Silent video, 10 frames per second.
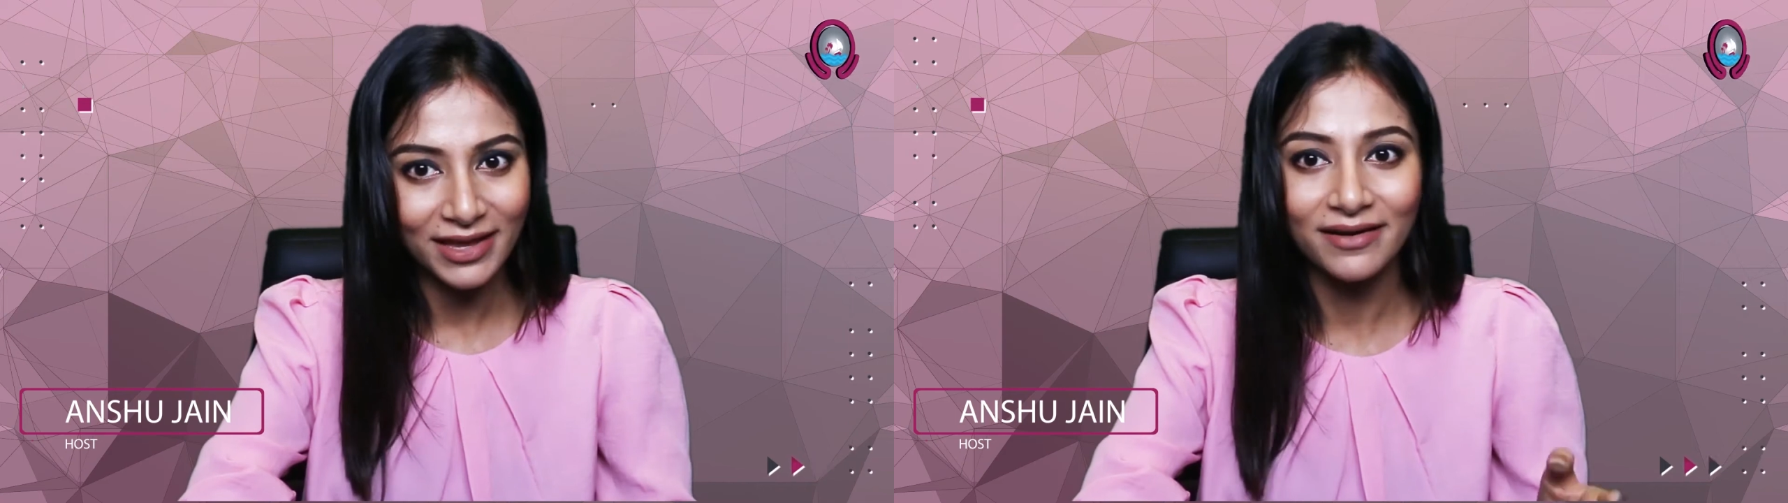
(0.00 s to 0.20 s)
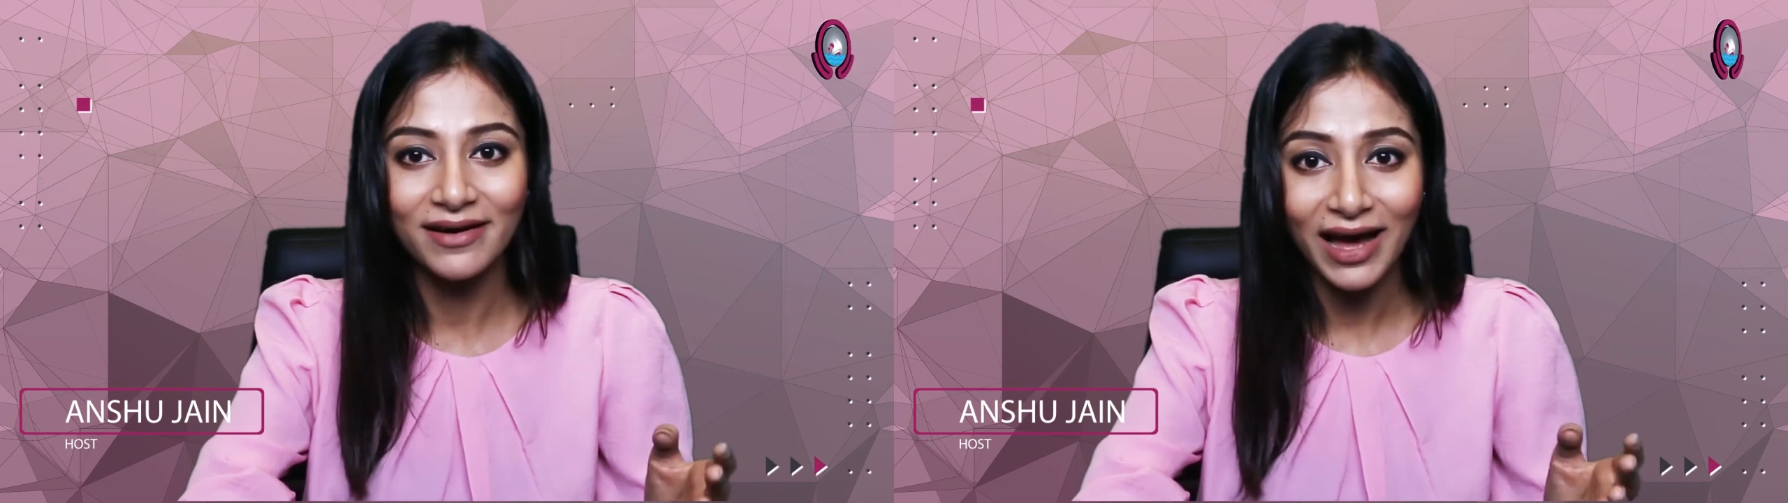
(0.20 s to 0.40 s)

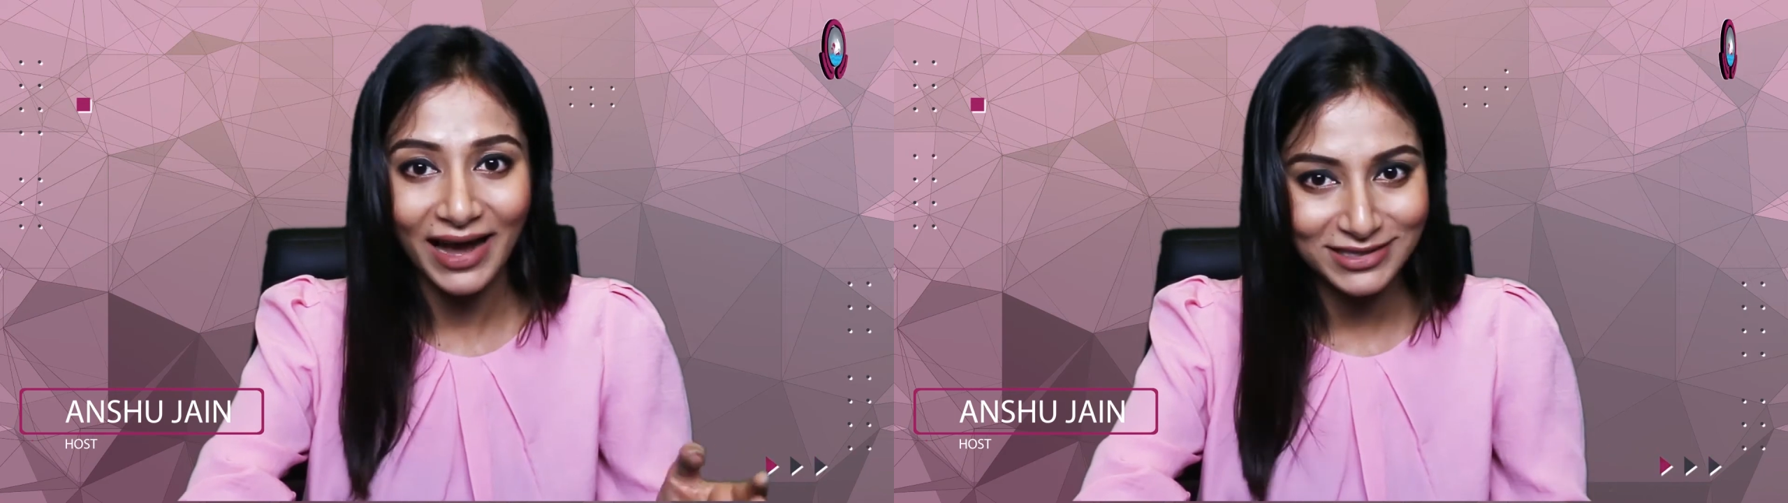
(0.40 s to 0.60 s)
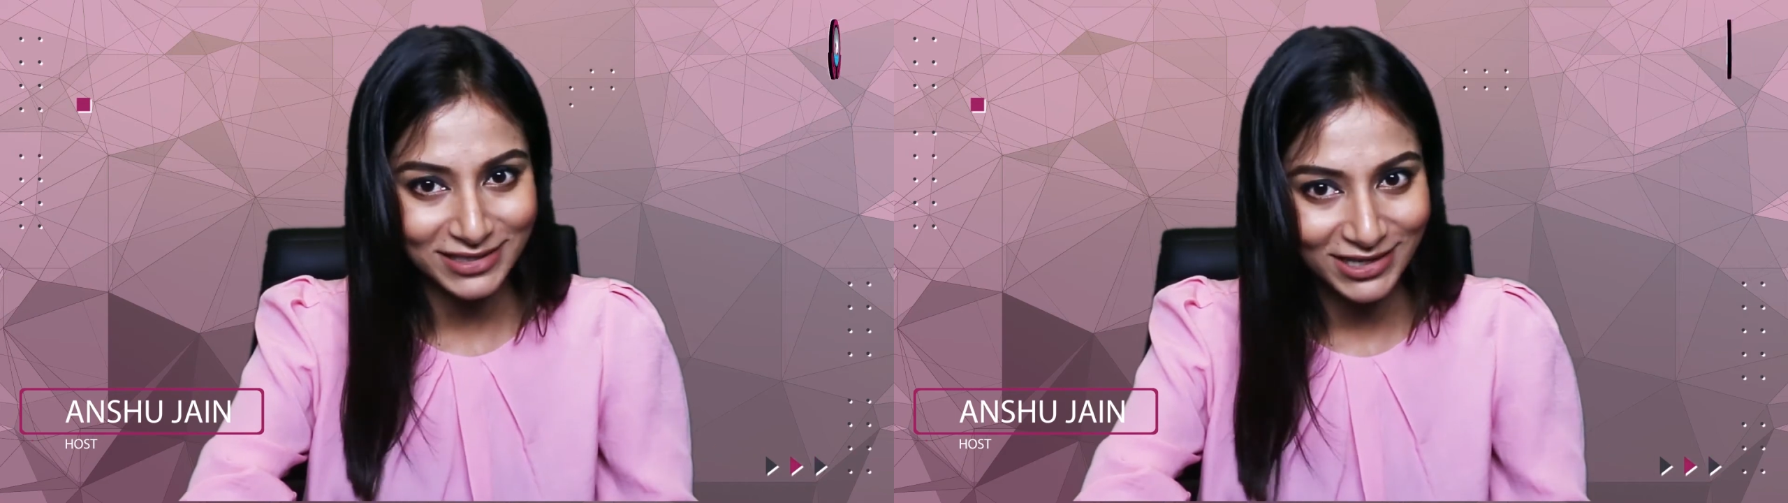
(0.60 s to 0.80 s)
their
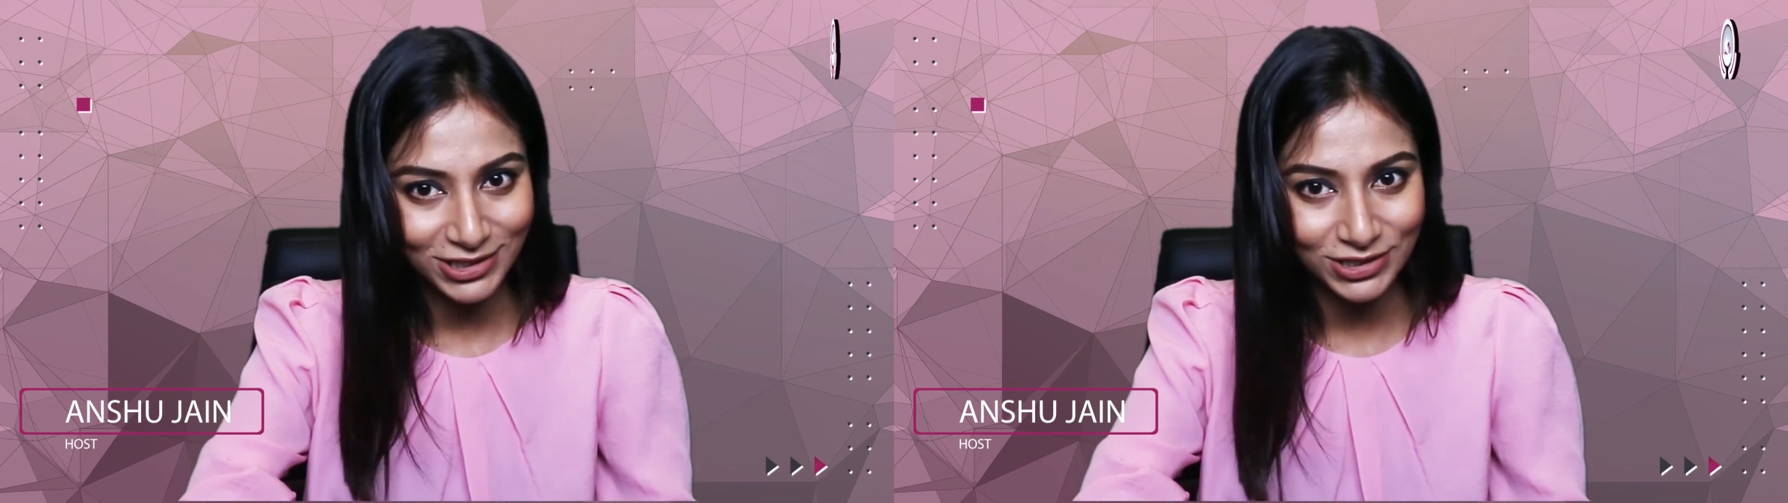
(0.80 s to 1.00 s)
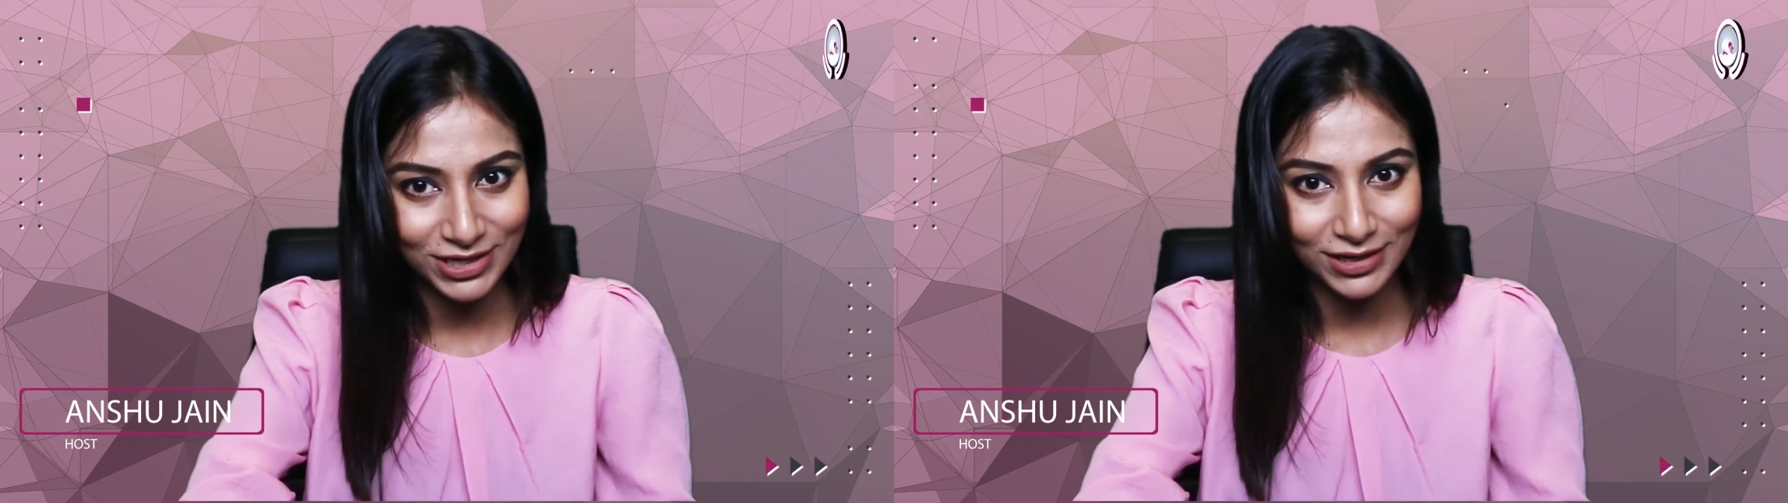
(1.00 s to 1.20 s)

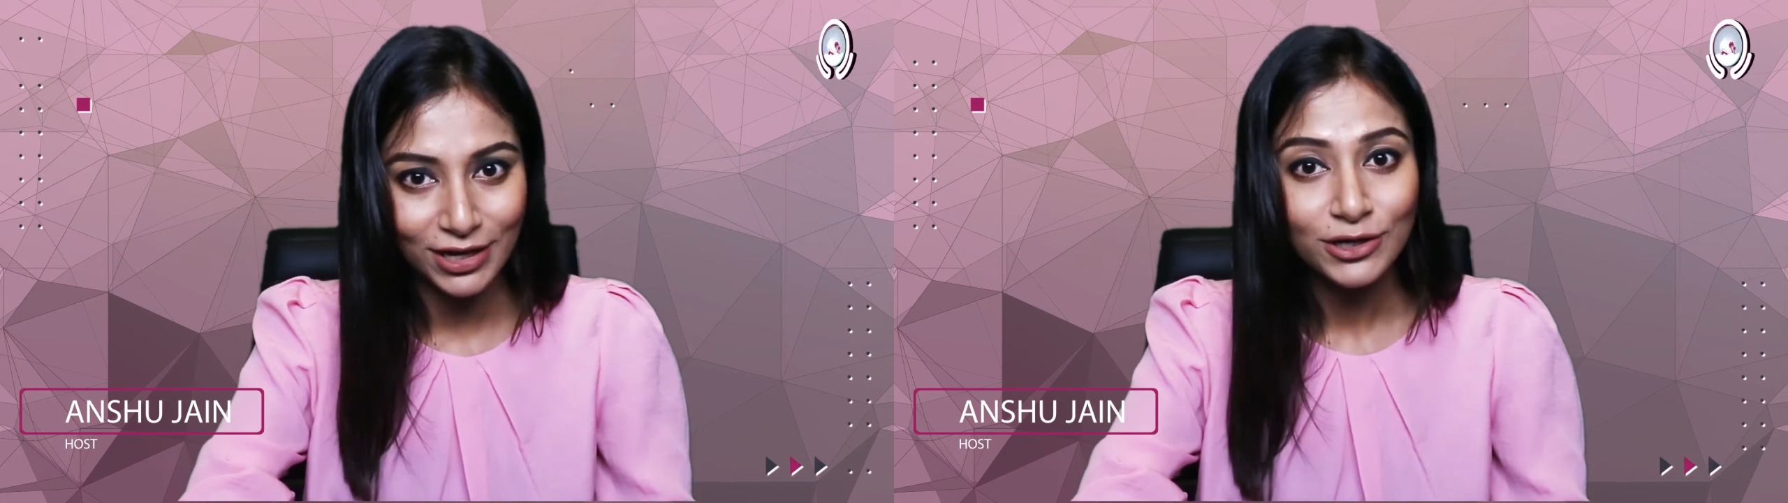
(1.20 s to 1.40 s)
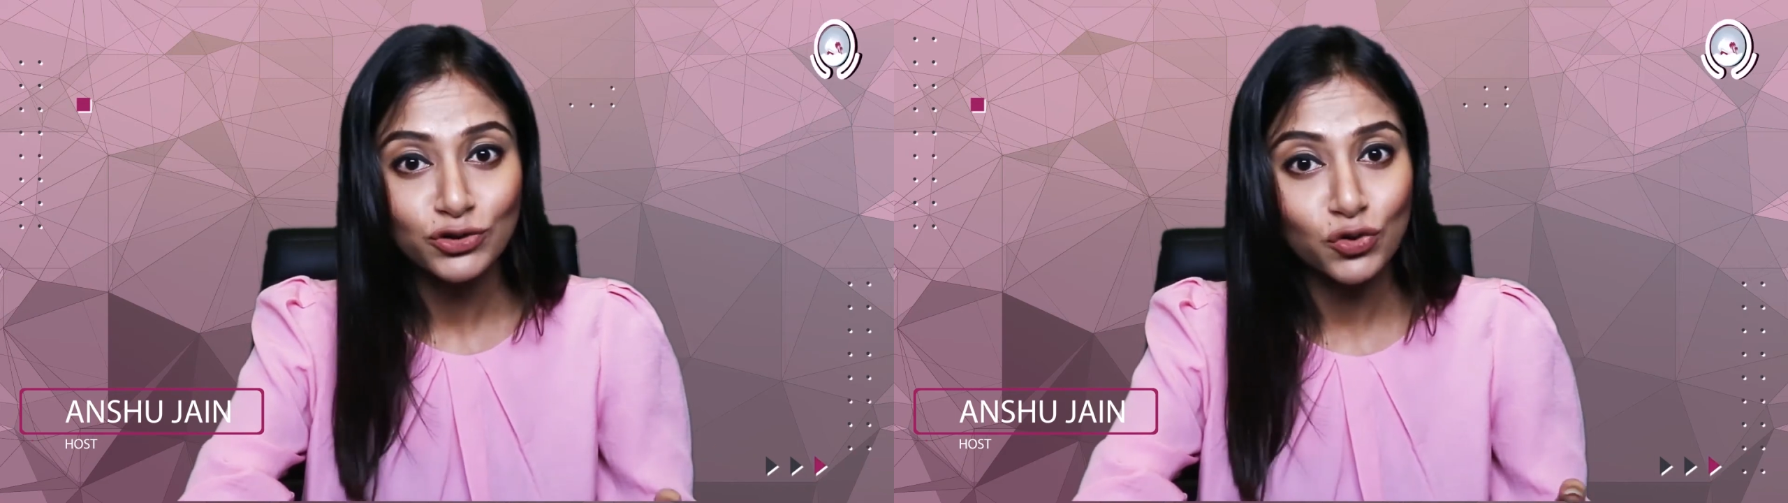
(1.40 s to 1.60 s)
identity